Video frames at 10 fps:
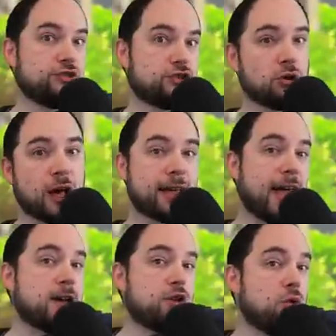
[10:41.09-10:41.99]
So, like,
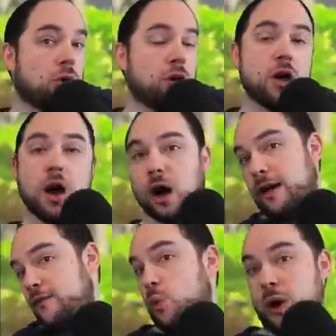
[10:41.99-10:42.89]
hey, cool. I'll
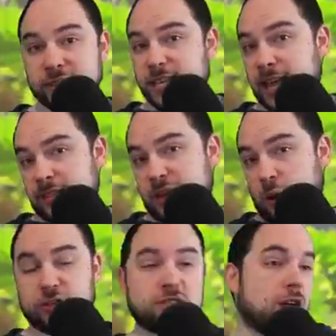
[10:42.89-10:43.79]
have one set of the
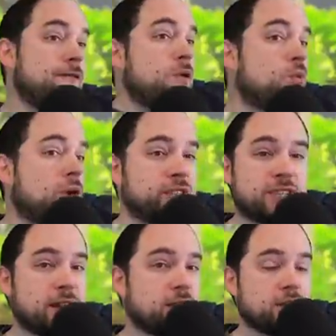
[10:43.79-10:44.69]
old stuff and one
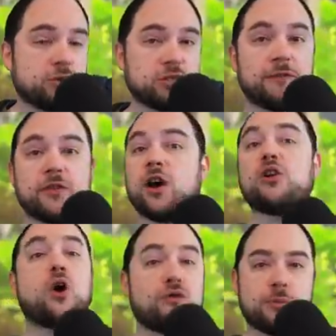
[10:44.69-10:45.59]
set of the new stuff and I'll
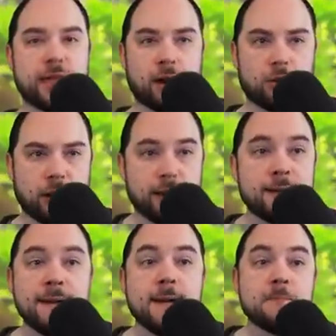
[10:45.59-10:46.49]
go from there, right?
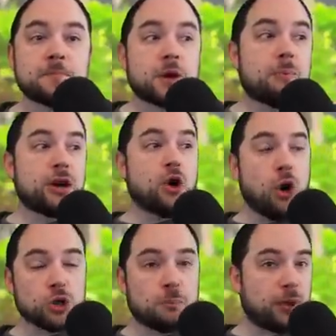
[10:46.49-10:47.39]
But an
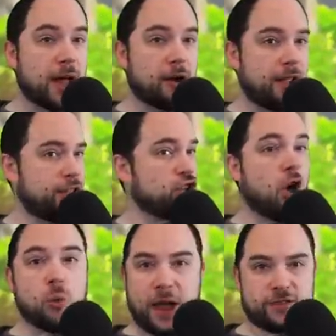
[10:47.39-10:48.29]
old player, it's
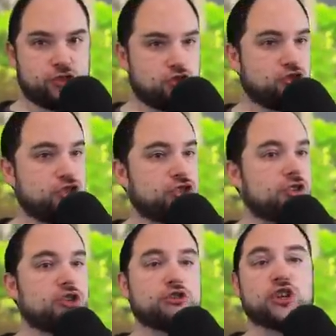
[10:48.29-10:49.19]
all waste. You just,
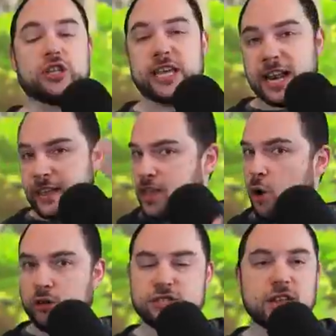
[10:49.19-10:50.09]
you're deleting the
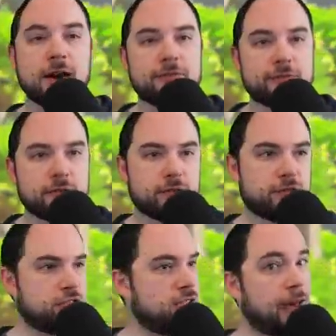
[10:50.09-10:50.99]
old stuff
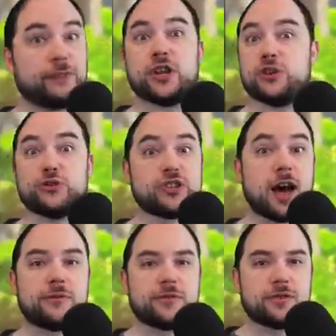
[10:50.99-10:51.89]
to get the new
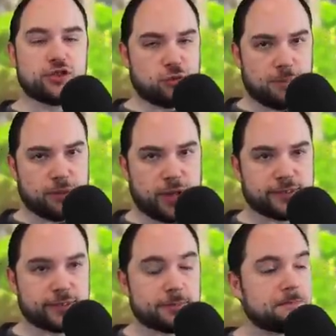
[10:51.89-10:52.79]
stuff to
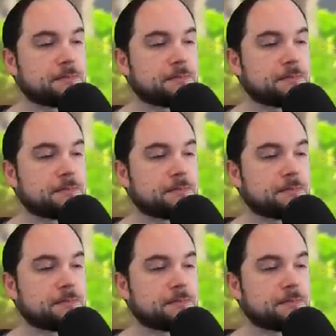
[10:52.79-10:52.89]
replace.